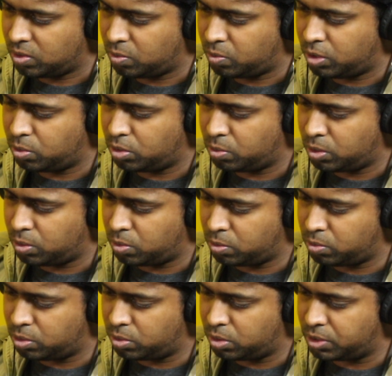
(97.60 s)
Whoa, whoa, whoa, whoa,
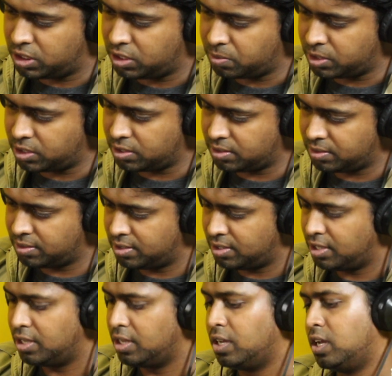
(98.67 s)
whoa, whoa. One second.
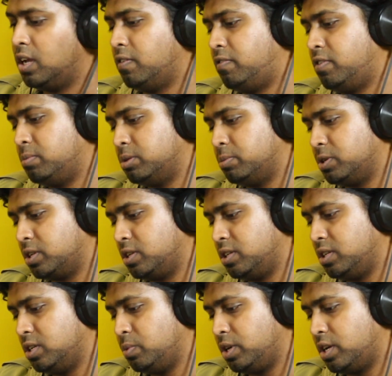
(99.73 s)
From the
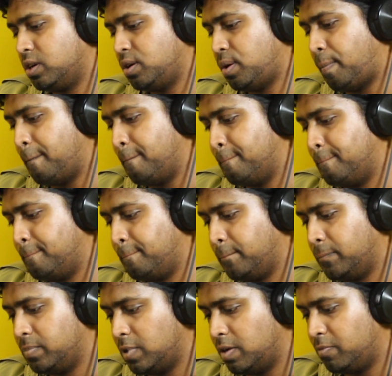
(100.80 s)
beginning, here we go.
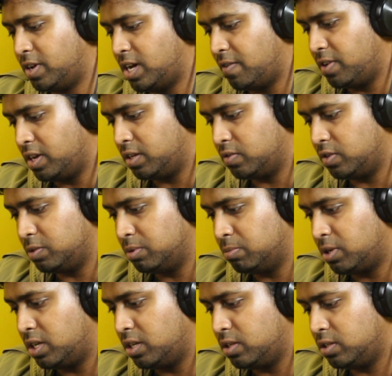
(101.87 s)
Um, have I increased my
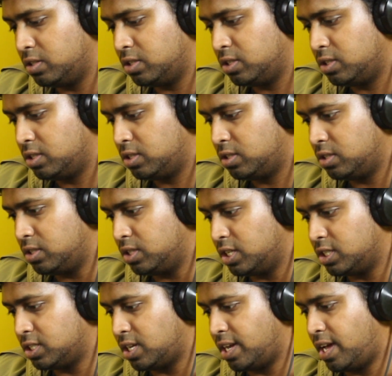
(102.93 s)
brightness?
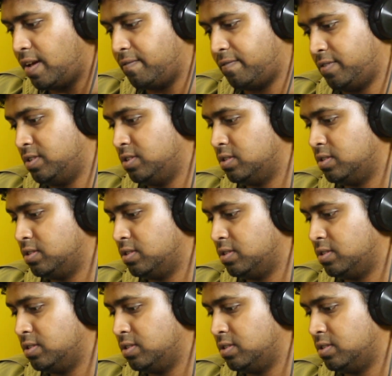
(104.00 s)
Yes, I have.